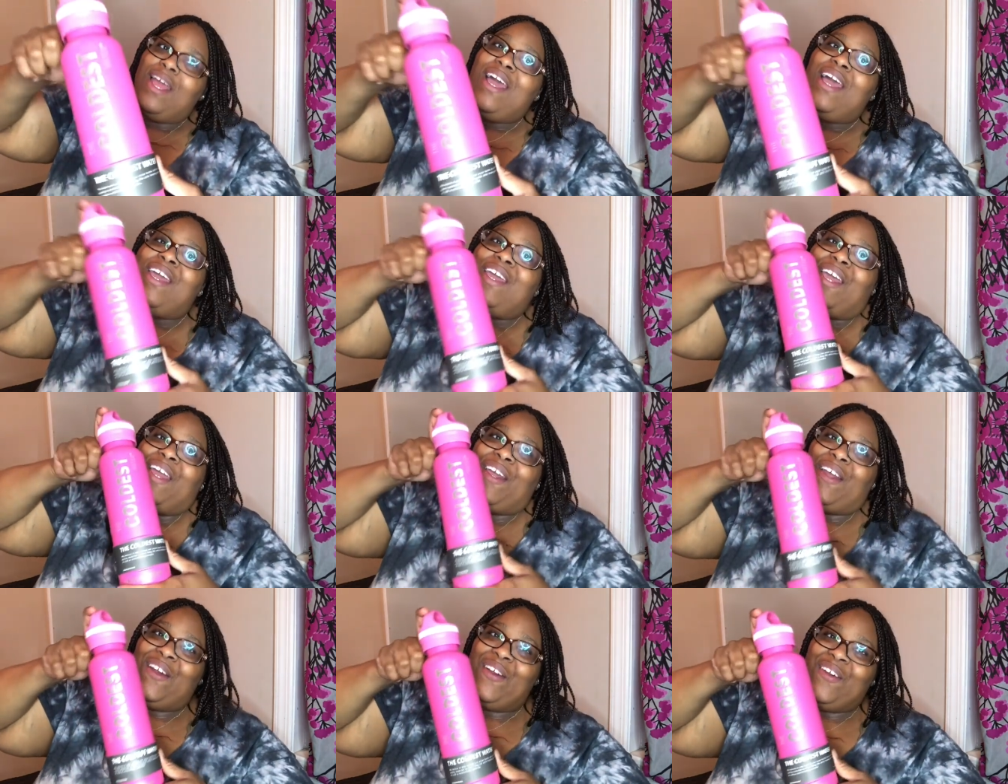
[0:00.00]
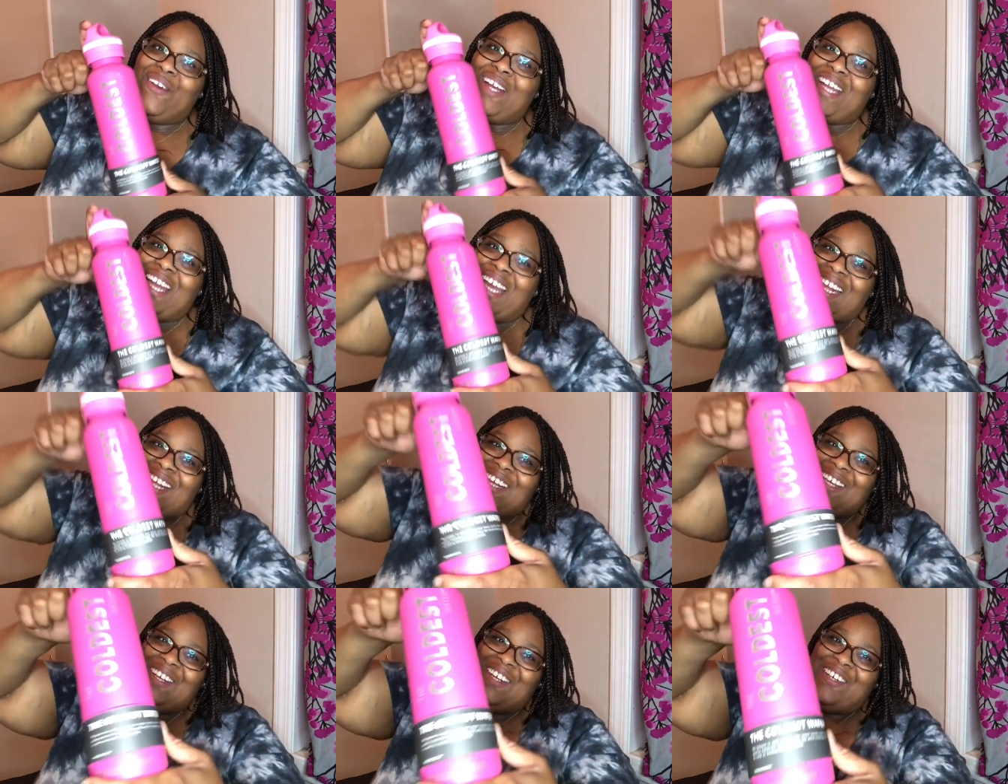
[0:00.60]
Your girl got
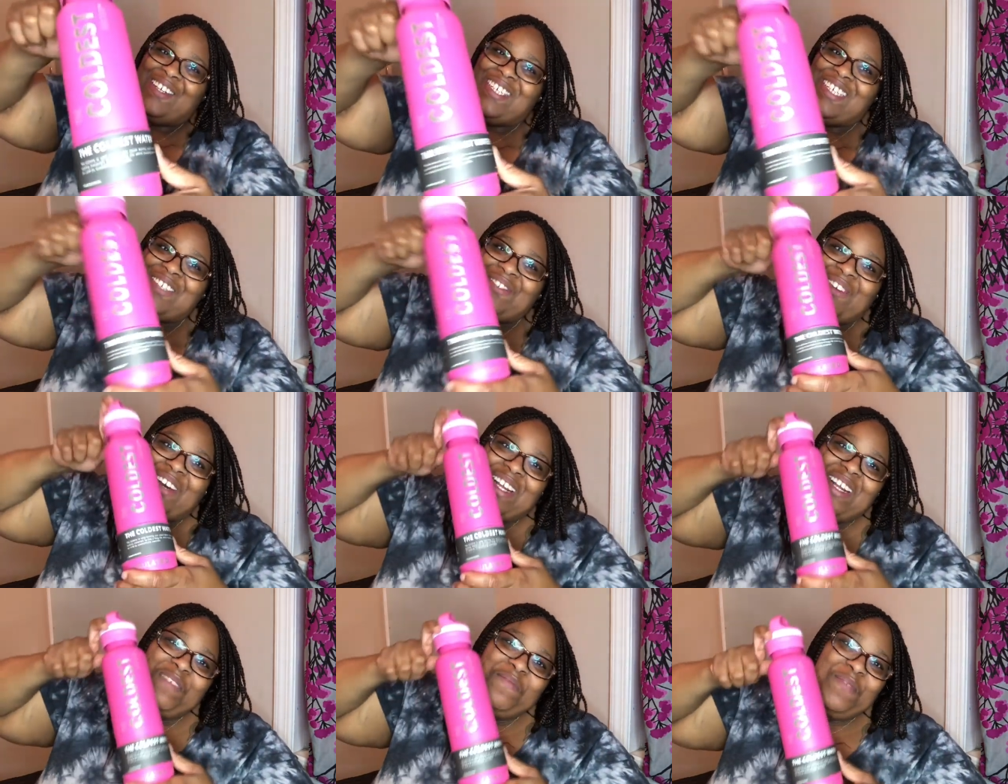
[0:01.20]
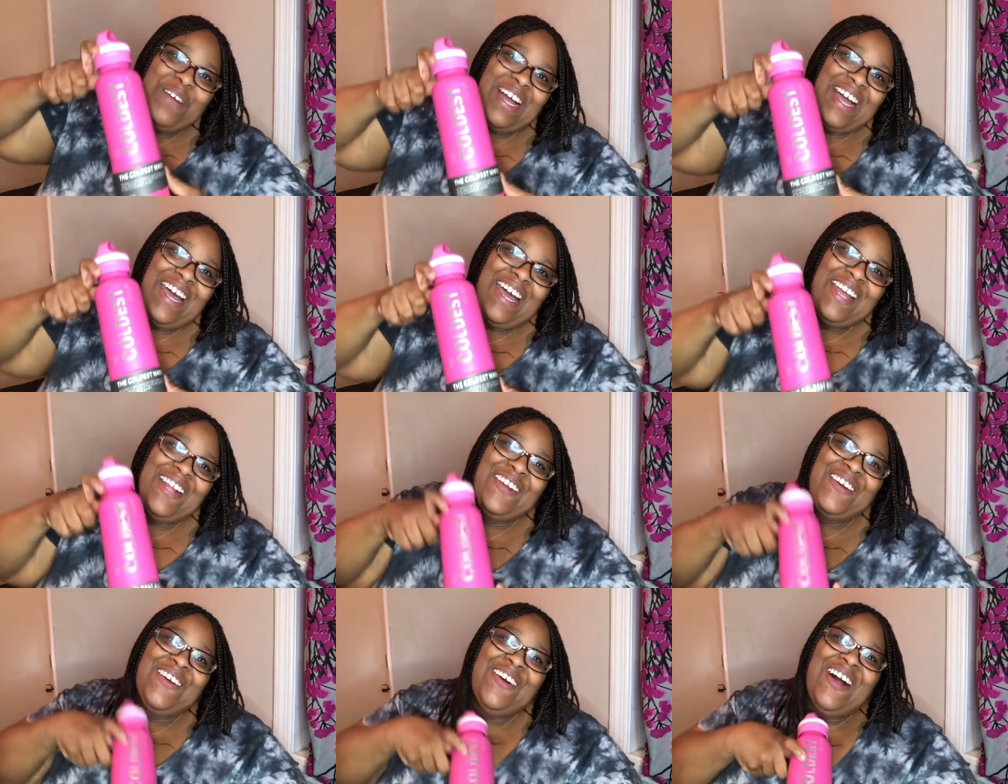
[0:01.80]
the coldest water
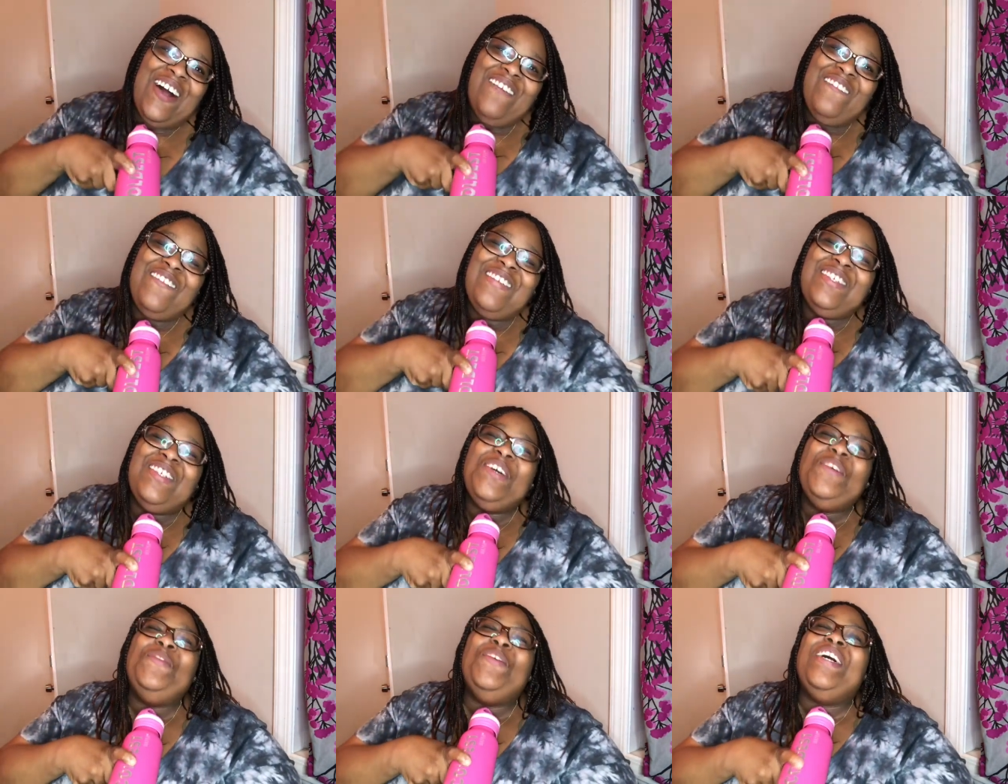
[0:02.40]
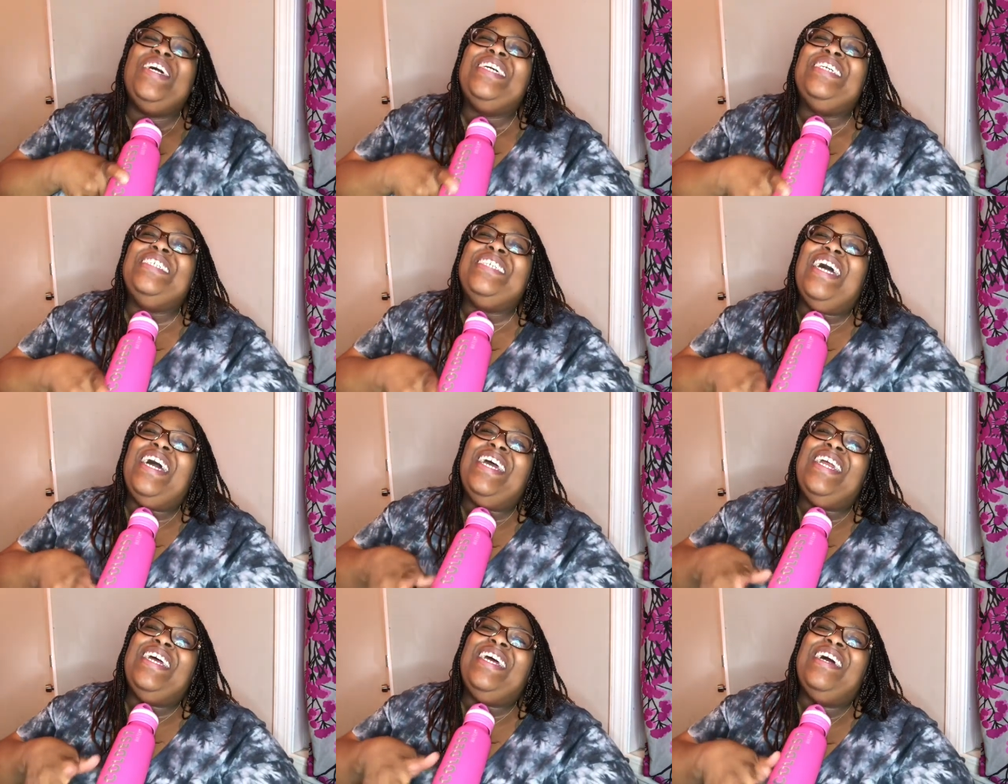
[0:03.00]
bottle. I'm super
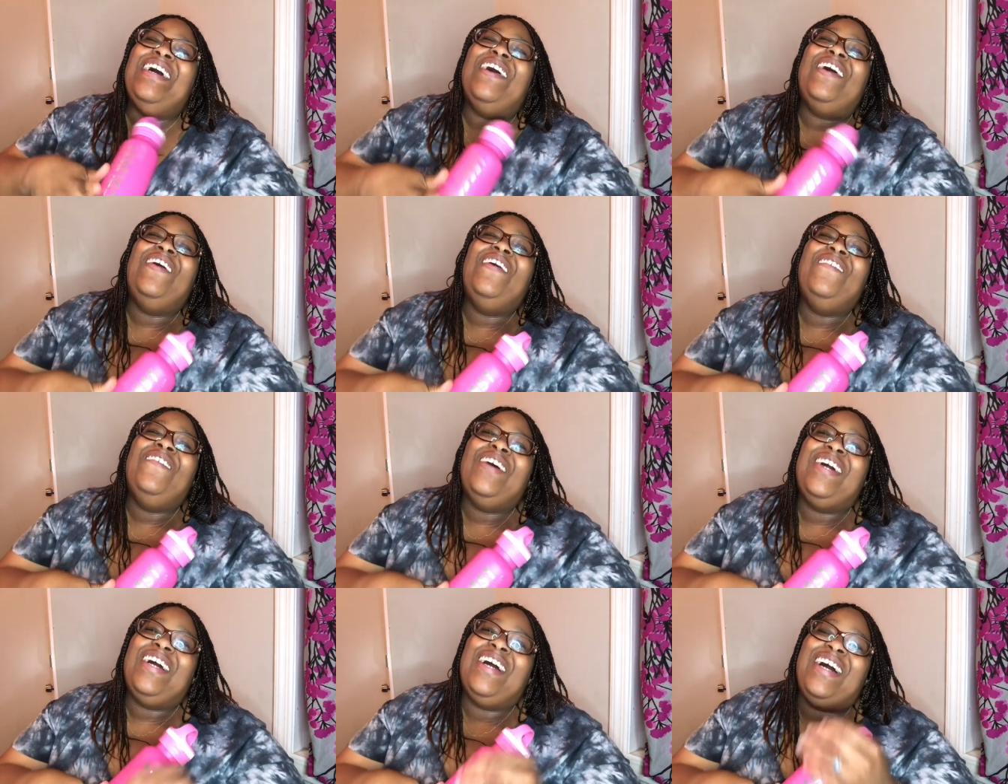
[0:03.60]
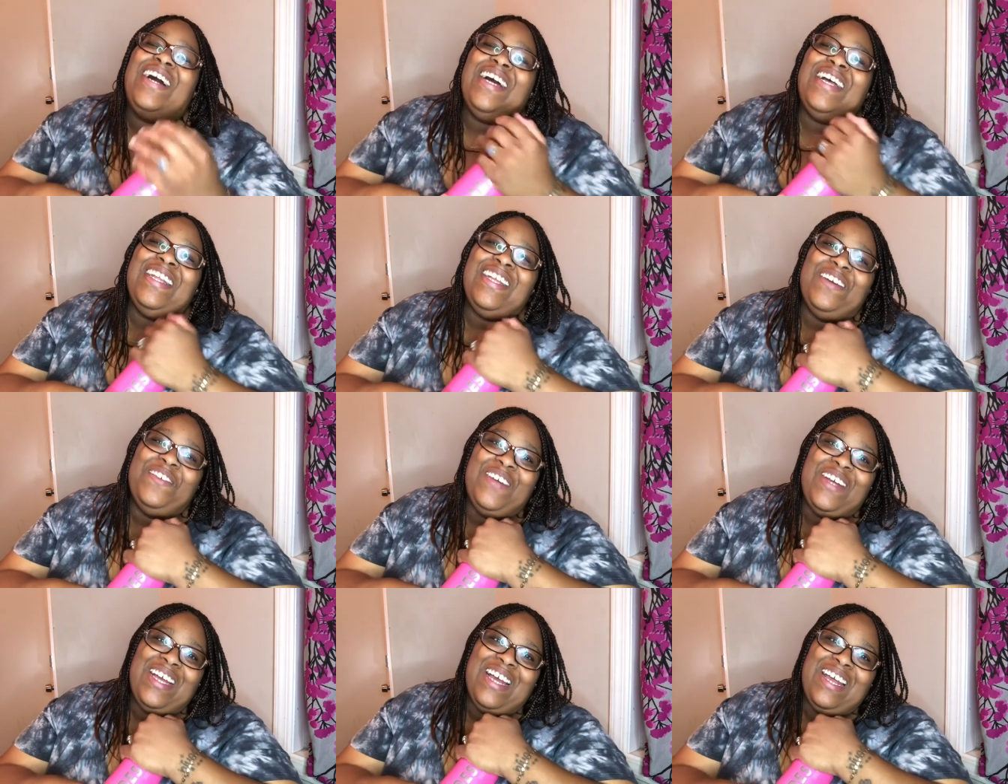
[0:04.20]
excited. Oh my god.
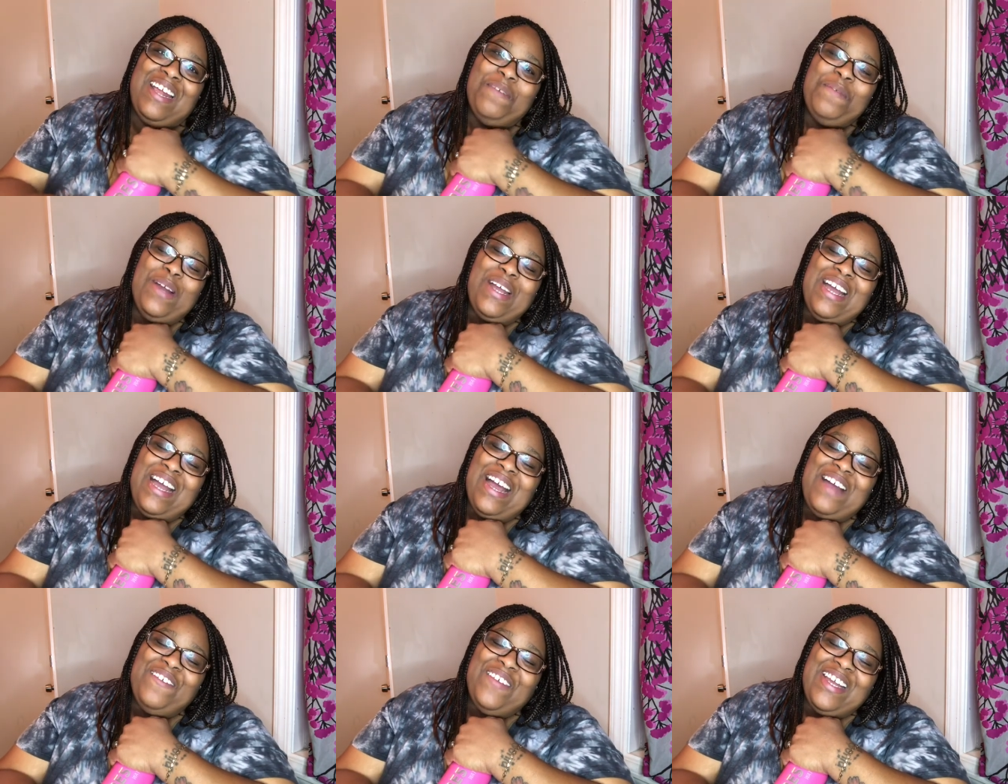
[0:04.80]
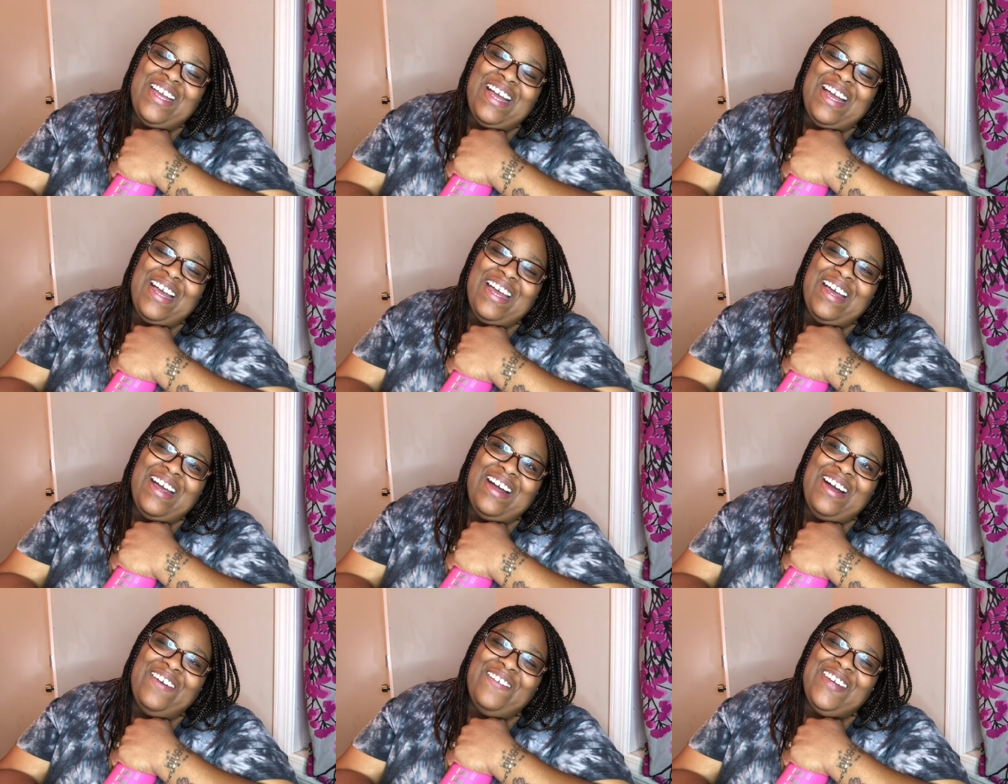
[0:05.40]
Oh my god. Oh my god. Oh my god.
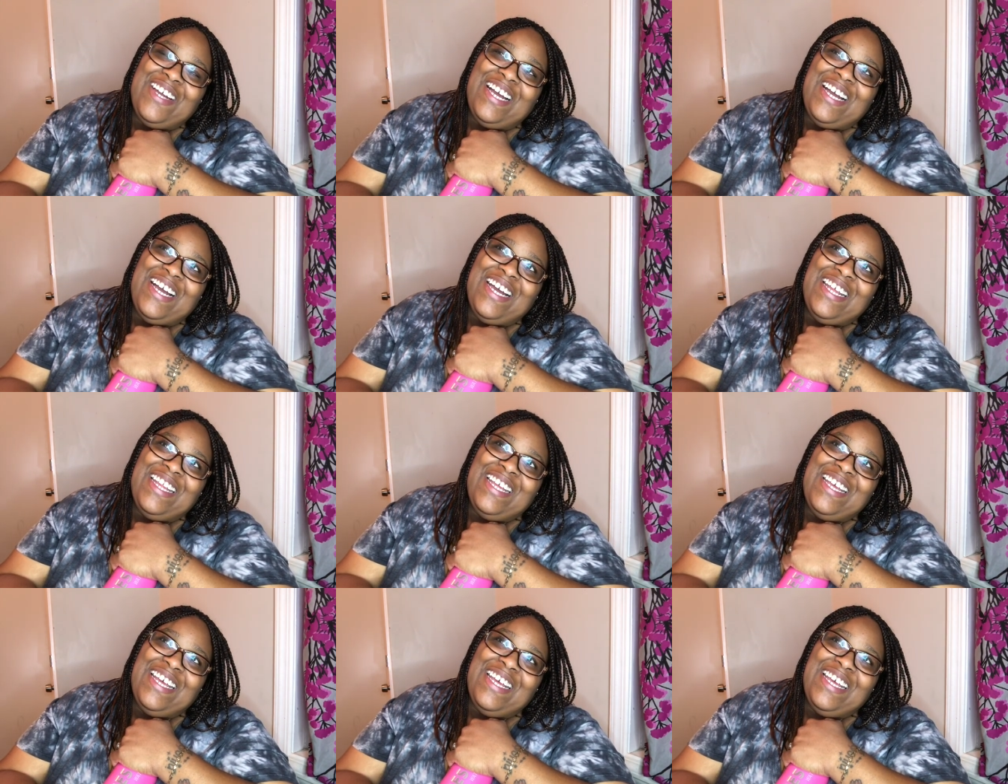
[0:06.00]
Oh my god.